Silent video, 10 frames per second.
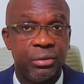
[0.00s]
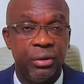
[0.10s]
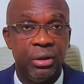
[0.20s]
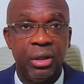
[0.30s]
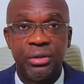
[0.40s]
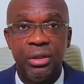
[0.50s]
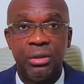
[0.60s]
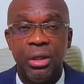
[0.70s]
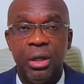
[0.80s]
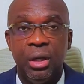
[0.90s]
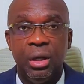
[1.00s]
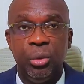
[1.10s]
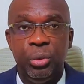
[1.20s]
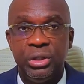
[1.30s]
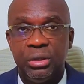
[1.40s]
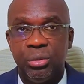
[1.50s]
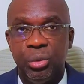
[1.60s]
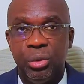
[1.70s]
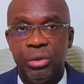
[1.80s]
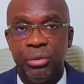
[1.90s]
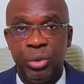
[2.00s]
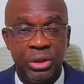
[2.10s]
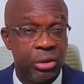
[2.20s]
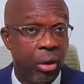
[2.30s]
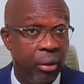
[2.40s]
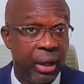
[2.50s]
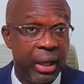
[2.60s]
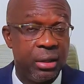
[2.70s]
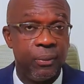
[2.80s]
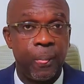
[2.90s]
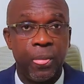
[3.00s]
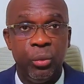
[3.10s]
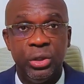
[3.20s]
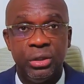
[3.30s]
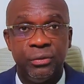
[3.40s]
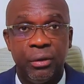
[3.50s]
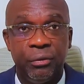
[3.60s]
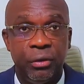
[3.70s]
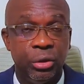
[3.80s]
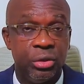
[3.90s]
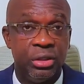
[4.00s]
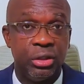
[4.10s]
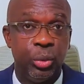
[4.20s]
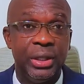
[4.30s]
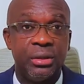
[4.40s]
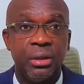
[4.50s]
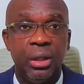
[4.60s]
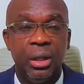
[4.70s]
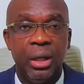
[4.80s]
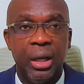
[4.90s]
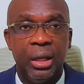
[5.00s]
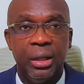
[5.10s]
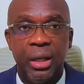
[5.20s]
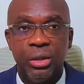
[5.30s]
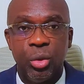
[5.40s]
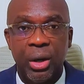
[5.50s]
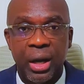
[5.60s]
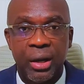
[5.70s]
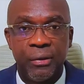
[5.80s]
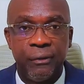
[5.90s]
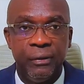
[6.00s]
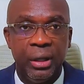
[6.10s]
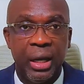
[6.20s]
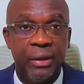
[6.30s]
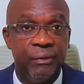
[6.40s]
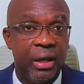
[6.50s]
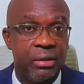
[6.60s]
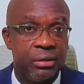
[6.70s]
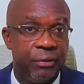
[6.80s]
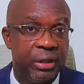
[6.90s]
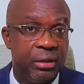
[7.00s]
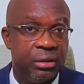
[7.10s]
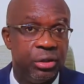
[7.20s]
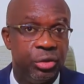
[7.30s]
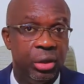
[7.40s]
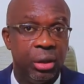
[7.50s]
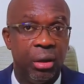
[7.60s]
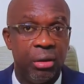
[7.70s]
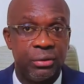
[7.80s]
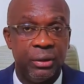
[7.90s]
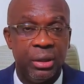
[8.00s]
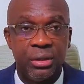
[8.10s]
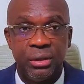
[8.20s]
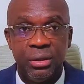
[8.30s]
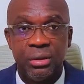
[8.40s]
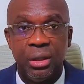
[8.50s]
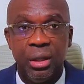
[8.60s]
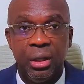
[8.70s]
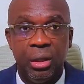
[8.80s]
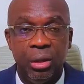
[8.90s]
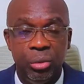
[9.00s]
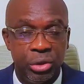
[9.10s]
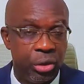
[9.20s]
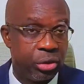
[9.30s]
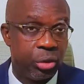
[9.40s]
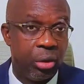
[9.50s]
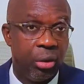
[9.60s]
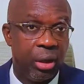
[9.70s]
course for nurses, which is online, which is for 4 to 6 weeks. And then you have the advanced fertility training course for nurses, which is also